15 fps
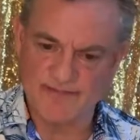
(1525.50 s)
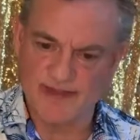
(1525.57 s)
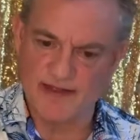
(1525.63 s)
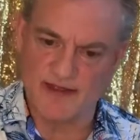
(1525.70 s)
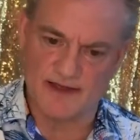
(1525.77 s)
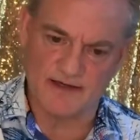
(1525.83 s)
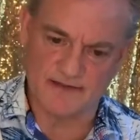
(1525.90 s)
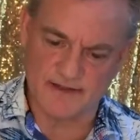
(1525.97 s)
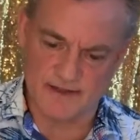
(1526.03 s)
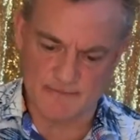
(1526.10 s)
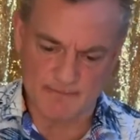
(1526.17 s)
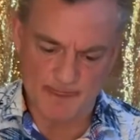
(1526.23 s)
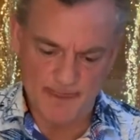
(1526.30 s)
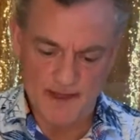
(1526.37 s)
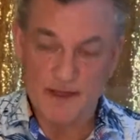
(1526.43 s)
and the
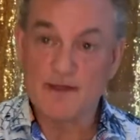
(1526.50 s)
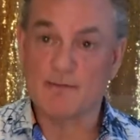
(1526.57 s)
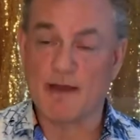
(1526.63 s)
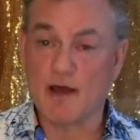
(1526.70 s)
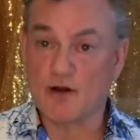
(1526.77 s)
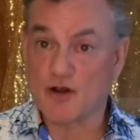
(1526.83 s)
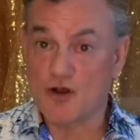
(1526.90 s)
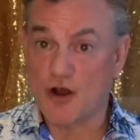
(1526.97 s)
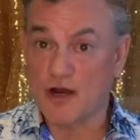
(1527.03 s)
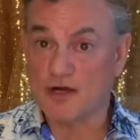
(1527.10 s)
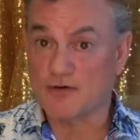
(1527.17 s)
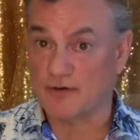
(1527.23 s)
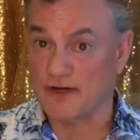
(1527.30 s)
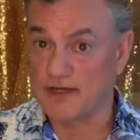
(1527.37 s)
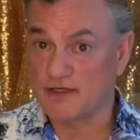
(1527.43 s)
amount of
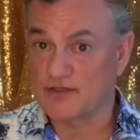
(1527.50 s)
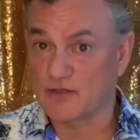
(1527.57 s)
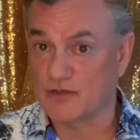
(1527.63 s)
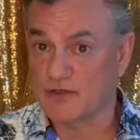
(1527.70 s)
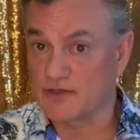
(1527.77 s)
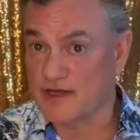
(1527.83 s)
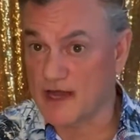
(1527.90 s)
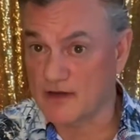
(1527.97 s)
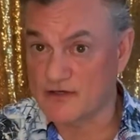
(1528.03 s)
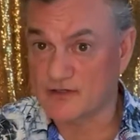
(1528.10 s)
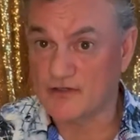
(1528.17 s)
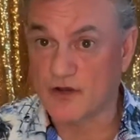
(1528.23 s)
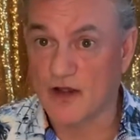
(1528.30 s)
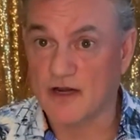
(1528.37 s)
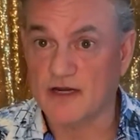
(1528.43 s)
concrete. So now you're
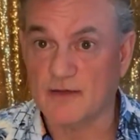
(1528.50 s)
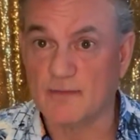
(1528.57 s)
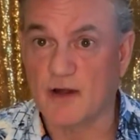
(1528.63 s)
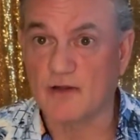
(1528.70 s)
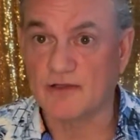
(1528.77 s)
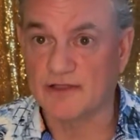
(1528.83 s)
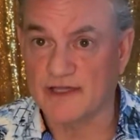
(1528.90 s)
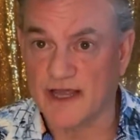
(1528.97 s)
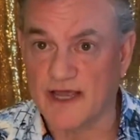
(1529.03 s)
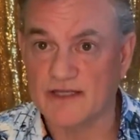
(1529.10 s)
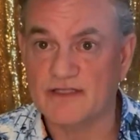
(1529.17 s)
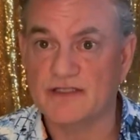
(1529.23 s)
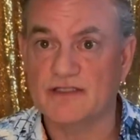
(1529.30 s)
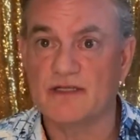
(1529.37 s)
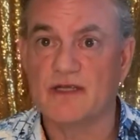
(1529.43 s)
talking about
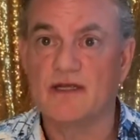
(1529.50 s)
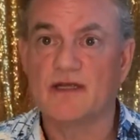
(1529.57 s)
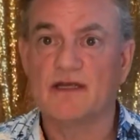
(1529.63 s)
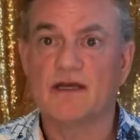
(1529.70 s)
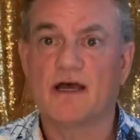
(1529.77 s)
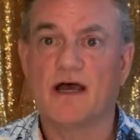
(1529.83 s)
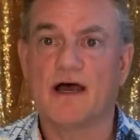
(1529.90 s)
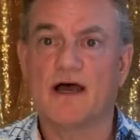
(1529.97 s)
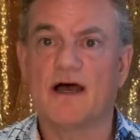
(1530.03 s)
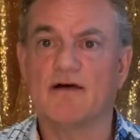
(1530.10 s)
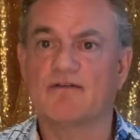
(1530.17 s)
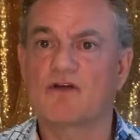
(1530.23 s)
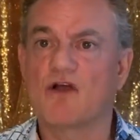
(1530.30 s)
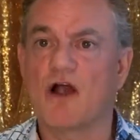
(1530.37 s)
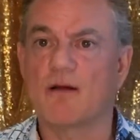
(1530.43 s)
less of
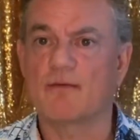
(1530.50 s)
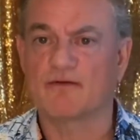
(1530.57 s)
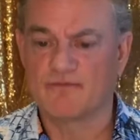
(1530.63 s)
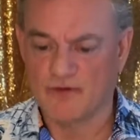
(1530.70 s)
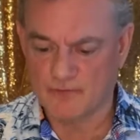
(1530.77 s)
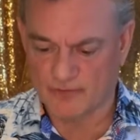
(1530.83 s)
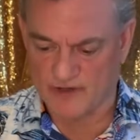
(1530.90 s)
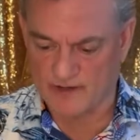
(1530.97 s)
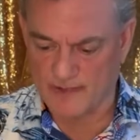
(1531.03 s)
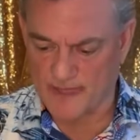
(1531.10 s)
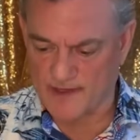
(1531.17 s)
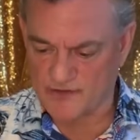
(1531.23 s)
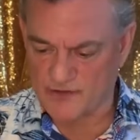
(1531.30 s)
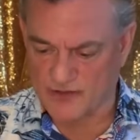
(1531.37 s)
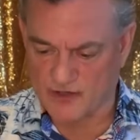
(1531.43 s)
a carbon footprint.
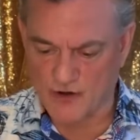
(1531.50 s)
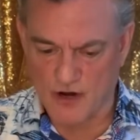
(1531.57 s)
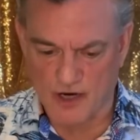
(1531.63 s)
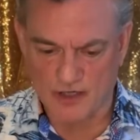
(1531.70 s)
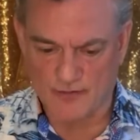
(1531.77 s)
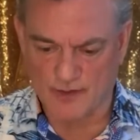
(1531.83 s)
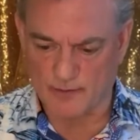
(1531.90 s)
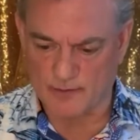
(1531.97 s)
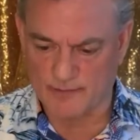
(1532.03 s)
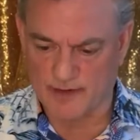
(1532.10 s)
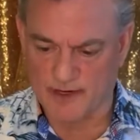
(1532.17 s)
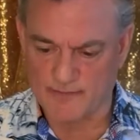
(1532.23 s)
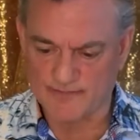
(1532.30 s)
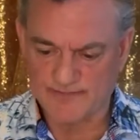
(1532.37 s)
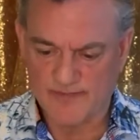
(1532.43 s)
So the concrete would
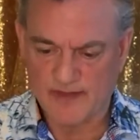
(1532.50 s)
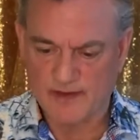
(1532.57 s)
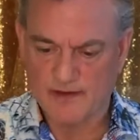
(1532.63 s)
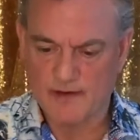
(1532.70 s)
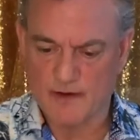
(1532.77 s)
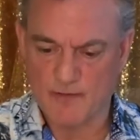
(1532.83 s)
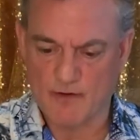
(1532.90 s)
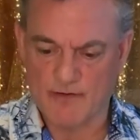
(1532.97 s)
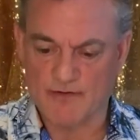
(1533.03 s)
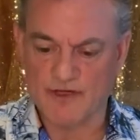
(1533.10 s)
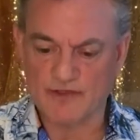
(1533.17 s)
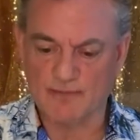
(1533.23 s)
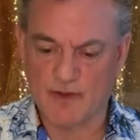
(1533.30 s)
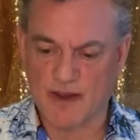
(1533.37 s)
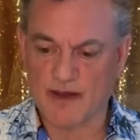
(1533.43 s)
be about this
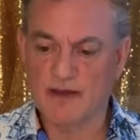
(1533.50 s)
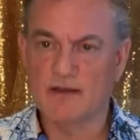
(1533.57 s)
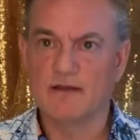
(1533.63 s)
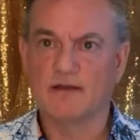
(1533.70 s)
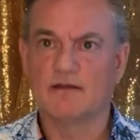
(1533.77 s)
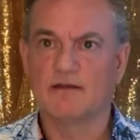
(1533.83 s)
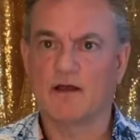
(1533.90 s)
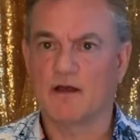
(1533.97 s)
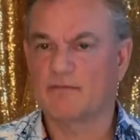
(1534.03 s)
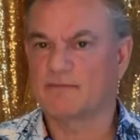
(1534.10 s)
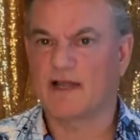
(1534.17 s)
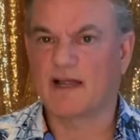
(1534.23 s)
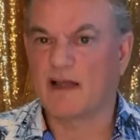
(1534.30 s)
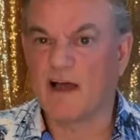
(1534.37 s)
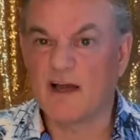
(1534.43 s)
big,
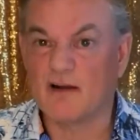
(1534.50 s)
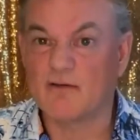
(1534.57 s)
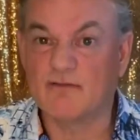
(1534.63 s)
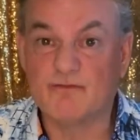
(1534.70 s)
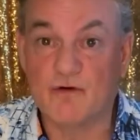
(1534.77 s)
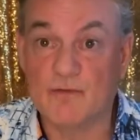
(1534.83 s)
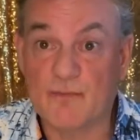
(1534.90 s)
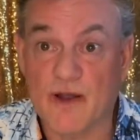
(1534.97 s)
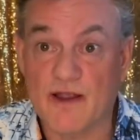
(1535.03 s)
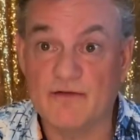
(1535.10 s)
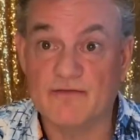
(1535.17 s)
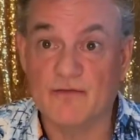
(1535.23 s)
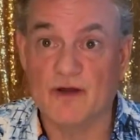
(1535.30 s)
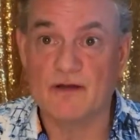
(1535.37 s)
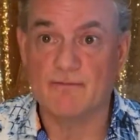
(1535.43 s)
like I don't know, foot by a
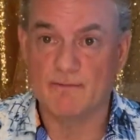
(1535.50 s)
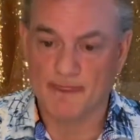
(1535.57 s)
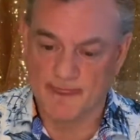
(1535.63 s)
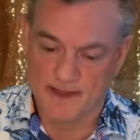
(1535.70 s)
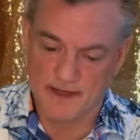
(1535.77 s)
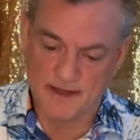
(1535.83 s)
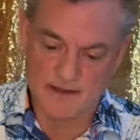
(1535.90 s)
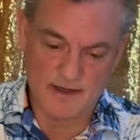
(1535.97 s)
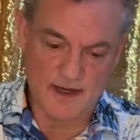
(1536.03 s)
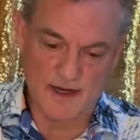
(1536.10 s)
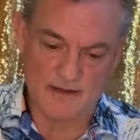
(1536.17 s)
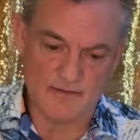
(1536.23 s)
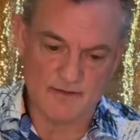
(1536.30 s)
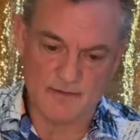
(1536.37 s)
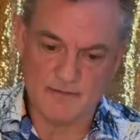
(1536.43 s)
foot,
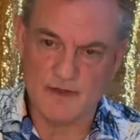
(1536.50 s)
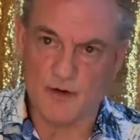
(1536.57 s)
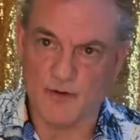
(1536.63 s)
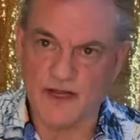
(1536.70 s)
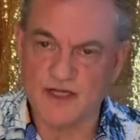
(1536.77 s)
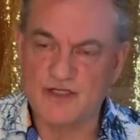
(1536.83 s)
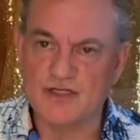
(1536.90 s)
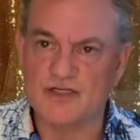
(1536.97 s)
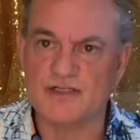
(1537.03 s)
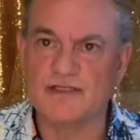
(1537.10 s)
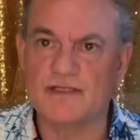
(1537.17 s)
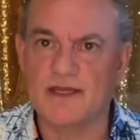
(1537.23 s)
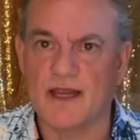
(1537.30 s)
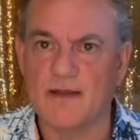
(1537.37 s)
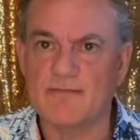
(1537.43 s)
and inches
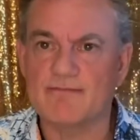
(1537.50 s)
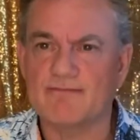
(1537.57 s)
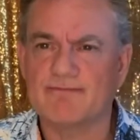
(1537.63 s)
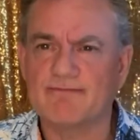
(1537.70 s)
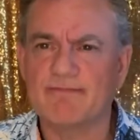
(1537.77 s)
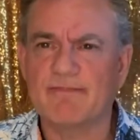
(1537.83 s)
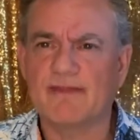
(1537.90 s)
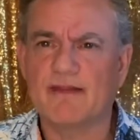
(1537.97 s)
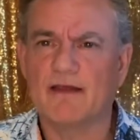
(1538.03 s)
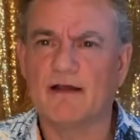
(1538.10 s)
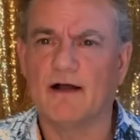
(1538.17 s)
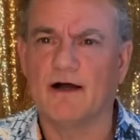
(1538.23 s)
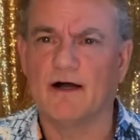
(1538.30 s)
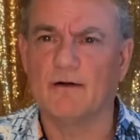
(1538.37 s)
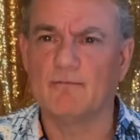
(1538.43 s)
deep.
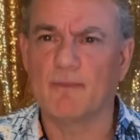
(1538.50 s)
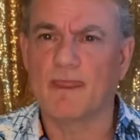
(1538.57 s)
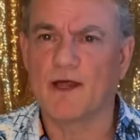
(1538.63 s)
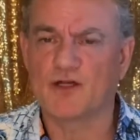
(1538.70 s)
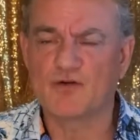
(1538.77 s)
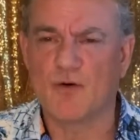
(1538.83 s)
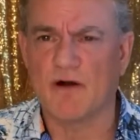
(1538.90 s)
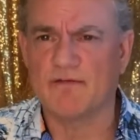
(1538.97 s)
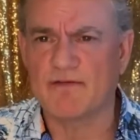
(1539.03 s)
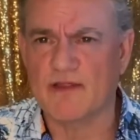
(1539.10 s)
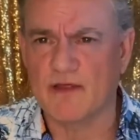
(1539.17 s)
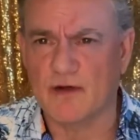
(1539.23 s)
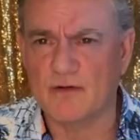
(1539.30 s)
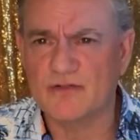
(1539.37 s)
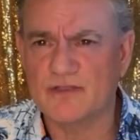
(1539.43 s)
12 of
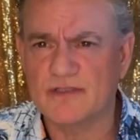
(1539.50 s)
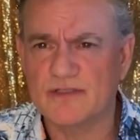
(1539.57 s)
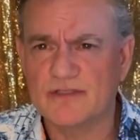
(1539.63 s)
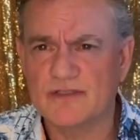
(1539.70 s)
those,